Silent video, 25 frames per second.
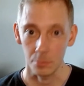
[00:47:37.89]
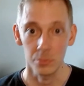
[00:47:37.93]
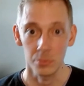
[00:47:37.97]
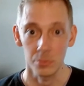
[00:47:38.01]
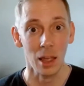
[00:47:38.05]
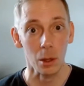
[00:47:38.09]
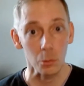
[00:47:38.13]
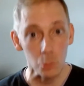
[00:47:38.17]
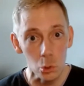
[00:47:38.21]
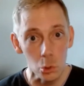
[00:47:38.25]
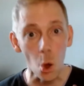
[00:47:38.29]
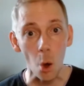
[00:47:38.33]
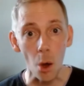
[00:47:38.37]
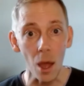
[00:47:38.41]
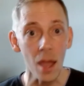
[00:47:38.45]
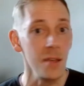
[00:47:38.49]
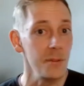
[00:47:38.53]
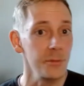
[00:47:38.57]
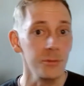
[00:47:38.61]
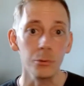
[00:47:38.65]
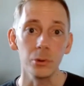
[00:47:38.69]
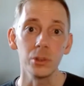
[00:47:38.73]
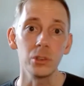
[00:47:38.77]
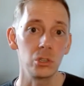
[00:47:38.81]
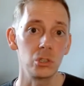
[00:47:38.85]
Now, not
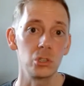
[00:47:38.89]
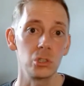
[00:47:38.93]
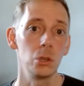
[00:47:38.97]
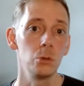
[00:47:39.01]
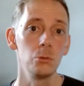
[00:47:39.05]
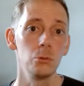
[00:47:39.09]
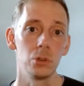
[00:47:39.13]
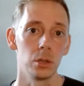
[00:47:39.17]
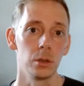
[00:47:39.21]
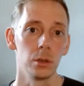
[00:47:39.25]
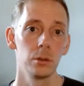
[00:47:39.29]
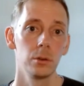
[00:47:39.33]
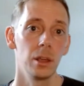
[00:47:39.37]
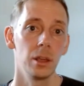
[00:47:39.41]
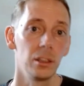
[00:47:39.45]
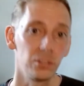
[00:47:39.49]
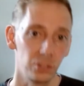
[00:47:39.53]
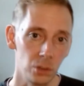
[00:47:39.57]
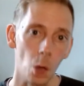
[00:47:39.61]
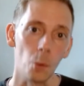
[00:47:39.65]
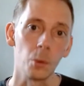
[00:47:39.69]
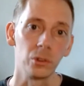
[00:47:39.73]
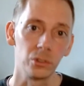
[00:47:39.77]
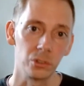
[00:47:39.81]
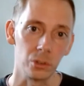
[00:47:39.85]
every student is
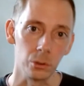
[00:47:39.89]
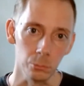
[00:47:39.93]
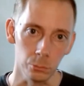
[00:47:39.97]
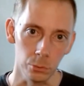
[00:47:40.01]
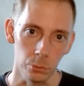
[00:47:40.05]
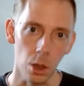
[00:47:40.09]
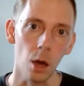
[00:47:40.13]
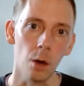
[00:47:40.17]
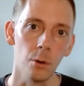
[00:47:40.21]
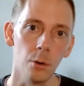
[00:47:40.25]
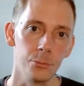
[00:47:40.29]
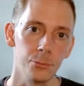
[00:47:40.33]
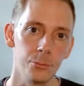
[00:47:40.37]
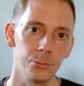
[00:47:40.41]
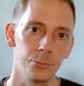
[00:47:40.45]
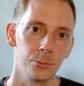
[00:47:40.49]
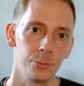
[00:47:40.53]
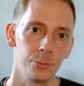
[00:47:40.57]
going to love